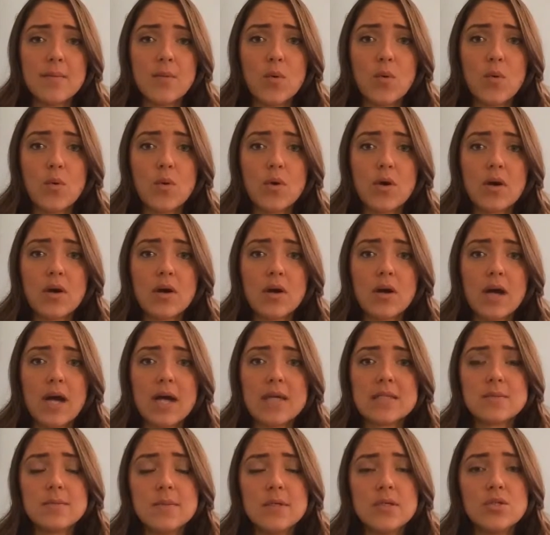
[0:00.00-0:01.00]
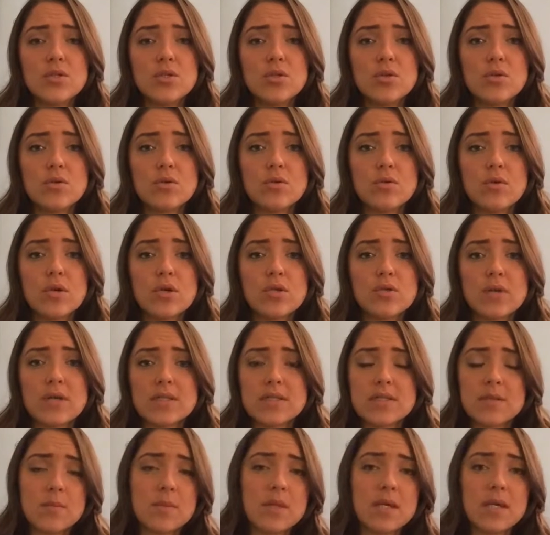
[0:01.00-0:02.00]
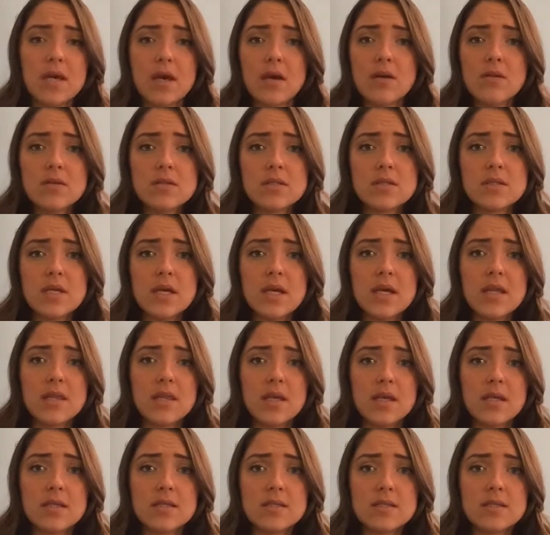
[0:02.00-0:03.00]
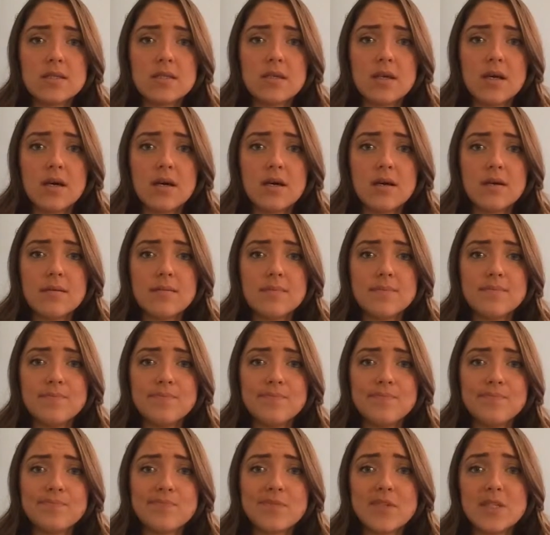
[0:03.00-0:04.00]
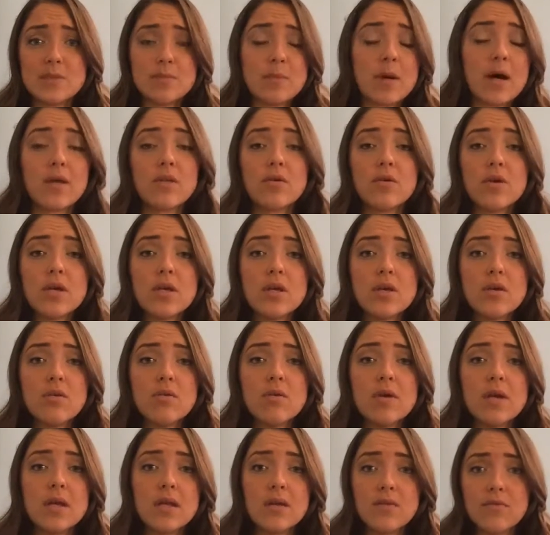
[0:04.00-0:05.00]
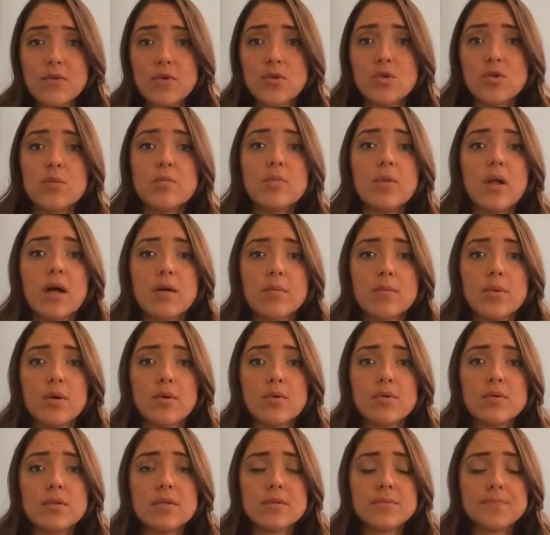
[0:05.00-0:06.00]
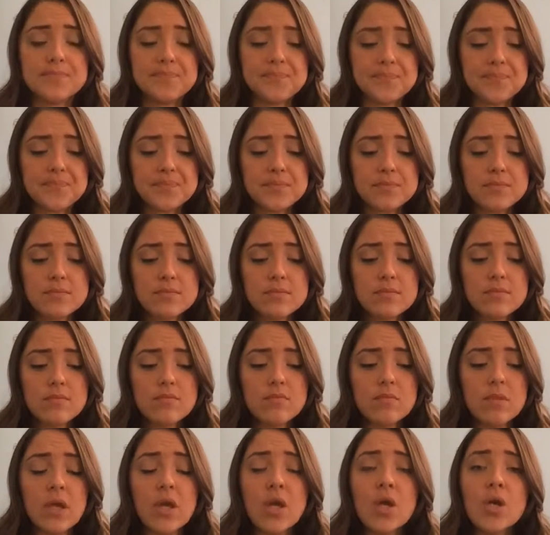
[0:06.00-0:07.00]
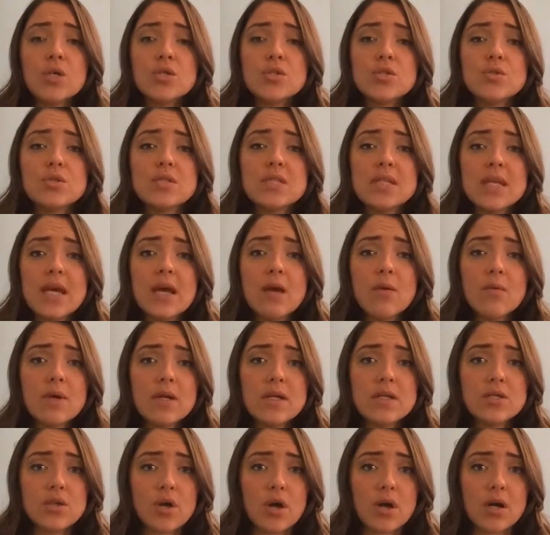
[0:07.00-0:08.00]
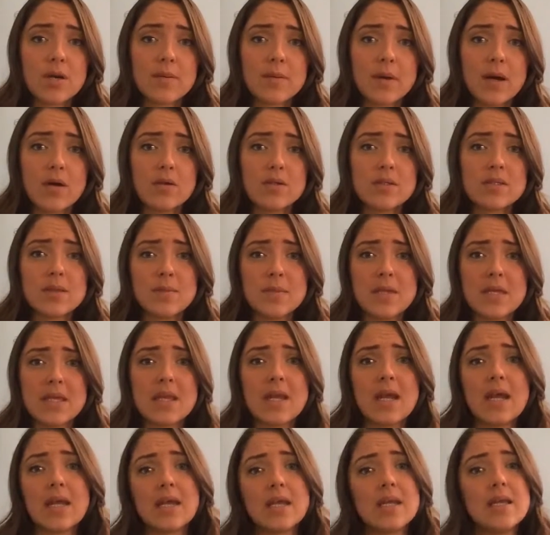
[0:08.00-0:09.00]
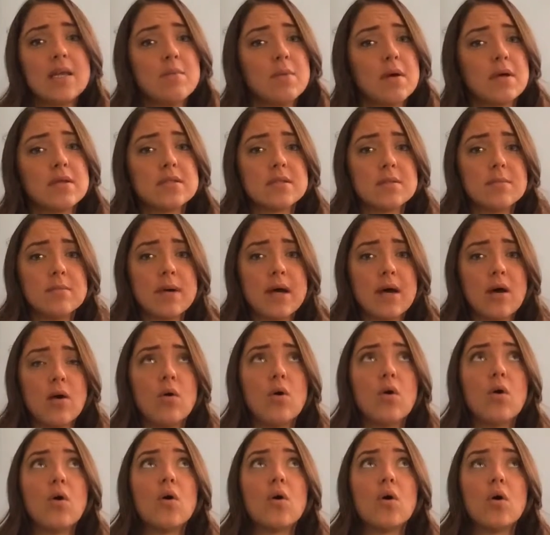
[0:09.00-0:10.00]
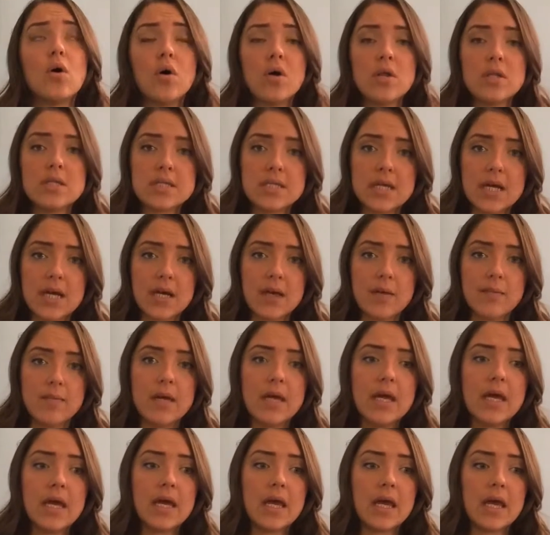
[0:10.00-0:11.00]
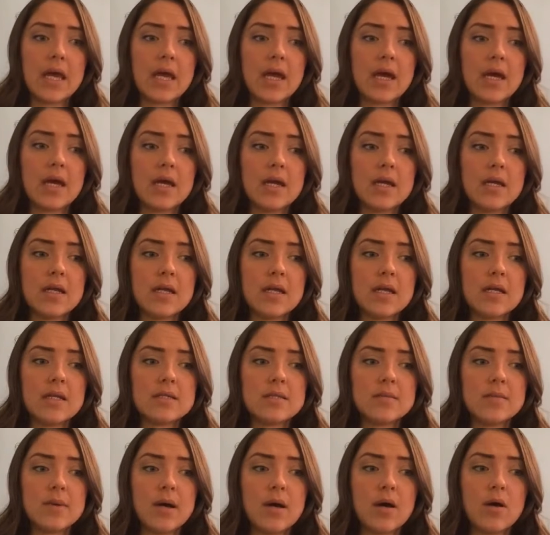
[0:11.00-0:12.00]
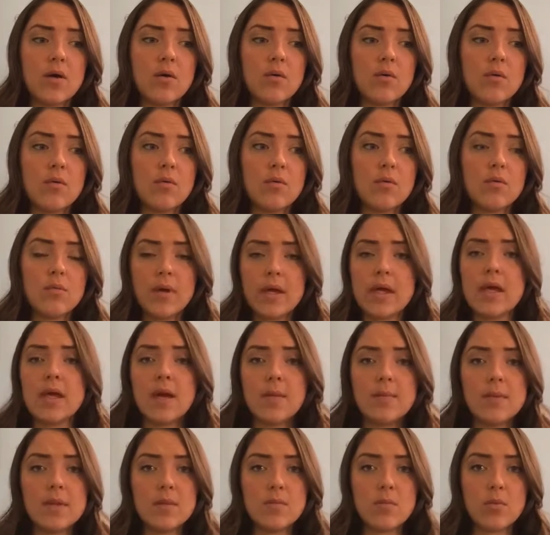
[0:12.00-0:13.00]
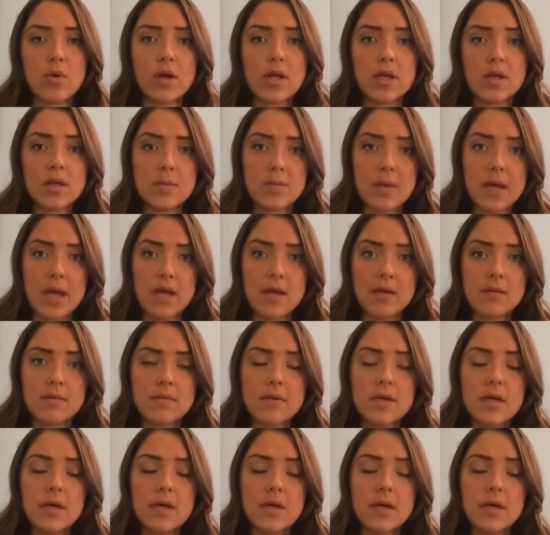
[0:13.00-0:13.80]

or ask me to address something else that's bothering you in a future blog post. So today I want to talk about something that I get emails about all the time, and it's about waking up in the morning in pain.